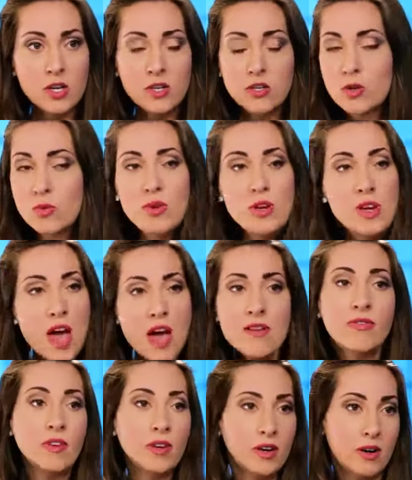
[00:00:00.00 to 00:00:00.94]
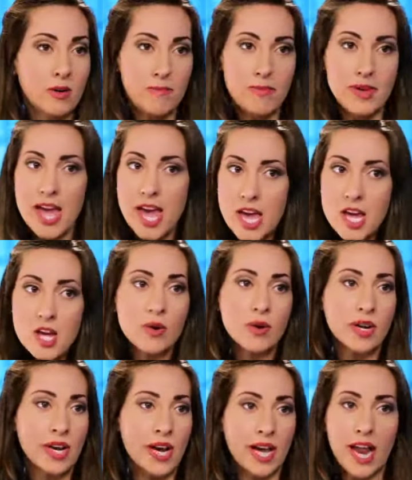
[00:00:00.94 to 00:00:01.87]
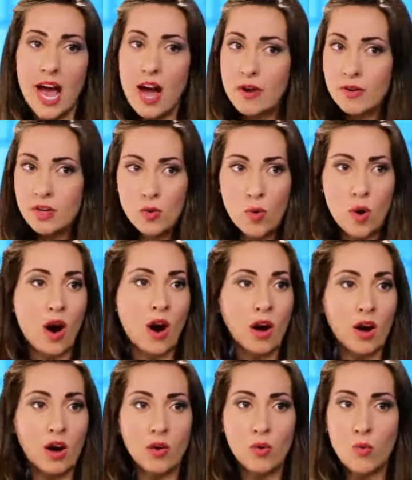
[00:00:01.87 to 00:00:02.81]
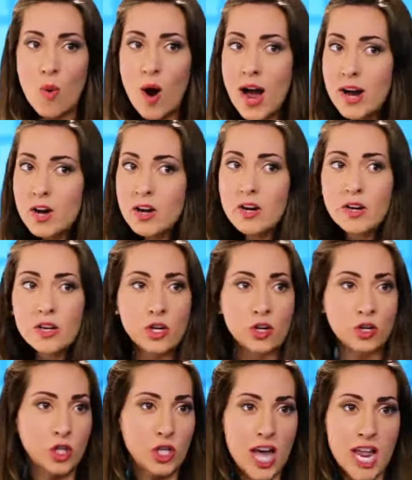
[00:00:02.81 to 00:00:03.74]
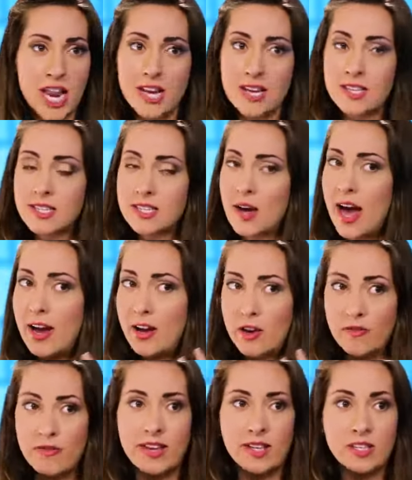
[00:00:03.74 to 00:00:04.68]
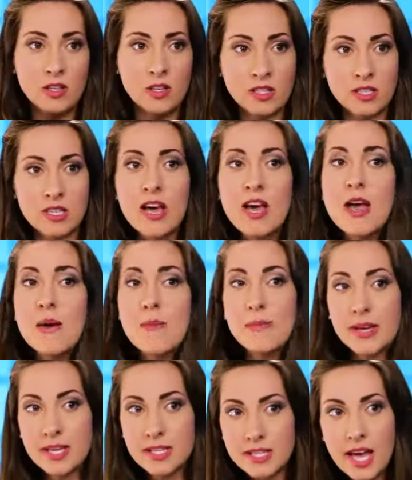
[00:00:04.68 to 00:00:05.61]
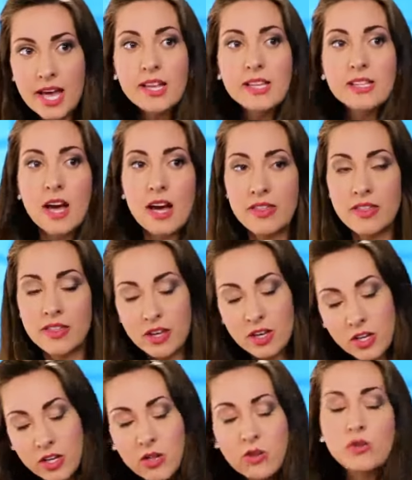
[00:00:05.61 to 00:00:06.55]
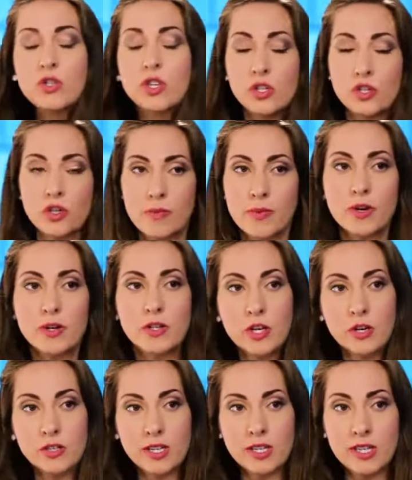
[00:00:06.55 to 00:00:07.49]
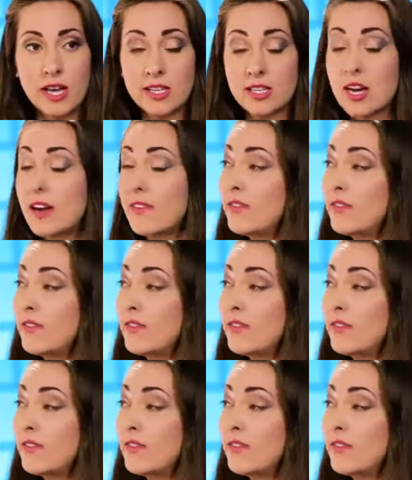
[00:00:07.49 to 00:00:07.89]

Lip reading: So never be angry at how you are wired, your genetics, how your face looks, because that is, I think, a huge contributor to your success.